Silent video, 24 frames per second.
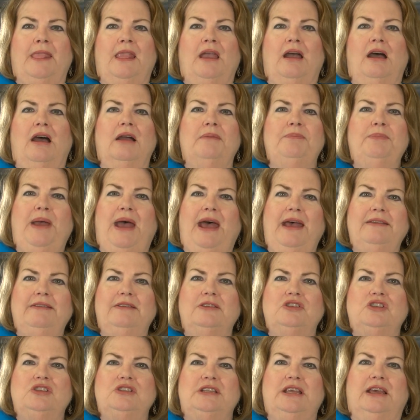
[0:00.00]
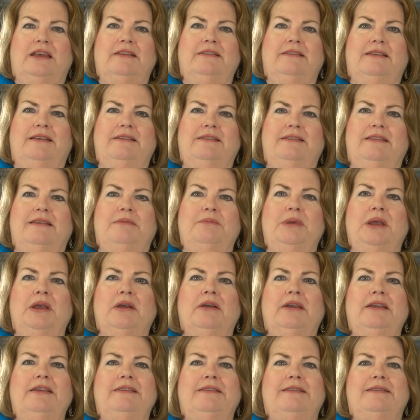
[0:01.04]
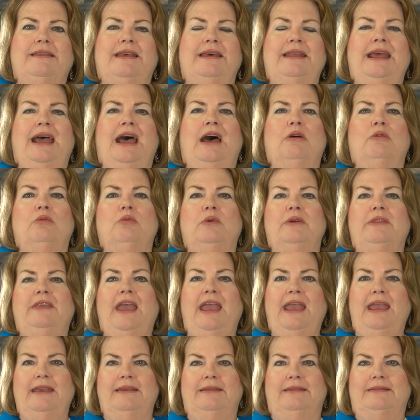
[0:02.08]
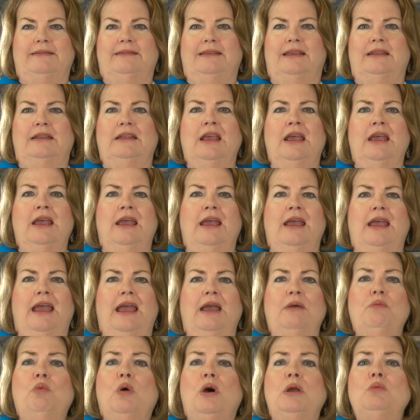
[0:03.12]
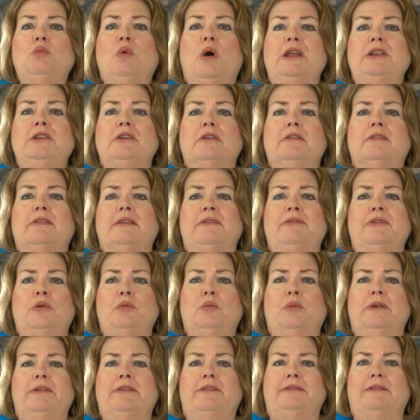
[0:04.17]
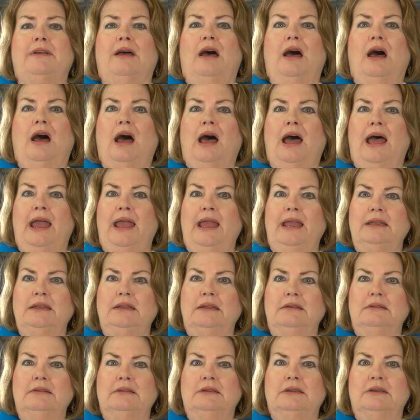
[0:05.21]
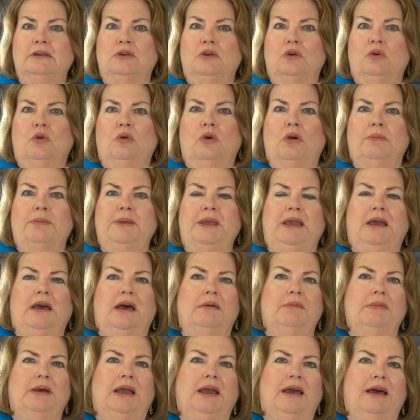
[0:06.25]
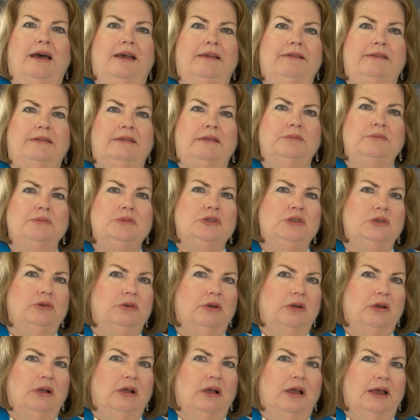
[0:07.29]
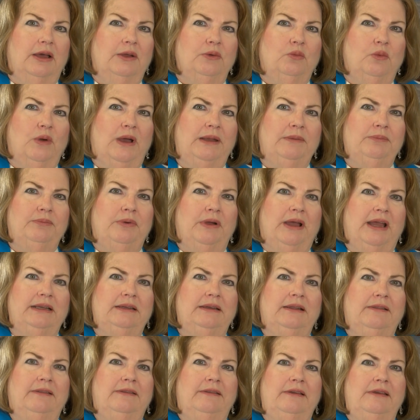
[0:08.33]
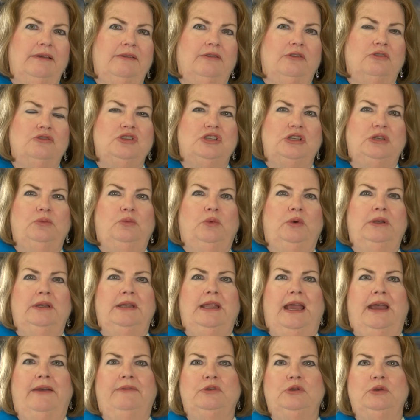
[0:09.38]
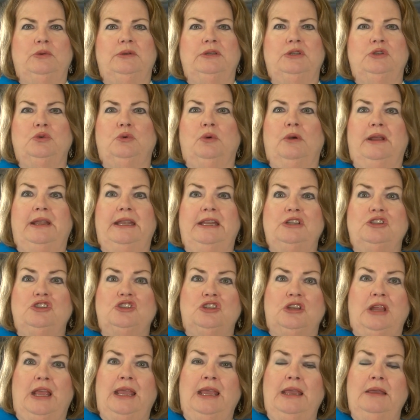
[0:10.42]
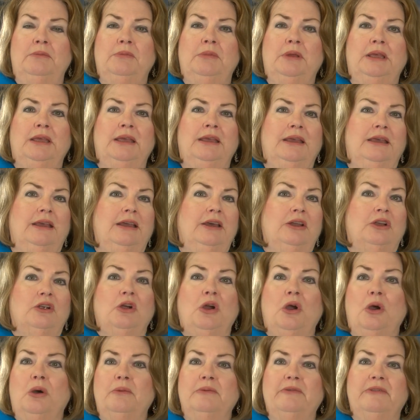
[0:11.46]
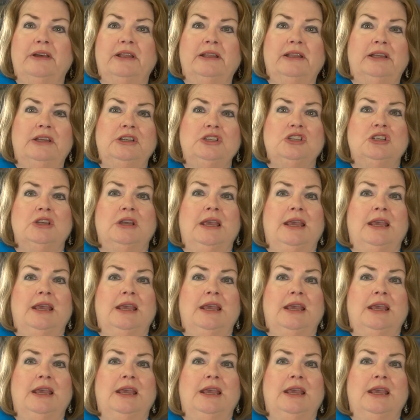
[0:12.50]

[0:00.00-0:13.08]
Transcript: Our passage tells us that Mary set out with haste, and one wonders if it was to hide or become accustomed to her unwed pregnancy so she wouldn't have to endure any shame in her home village.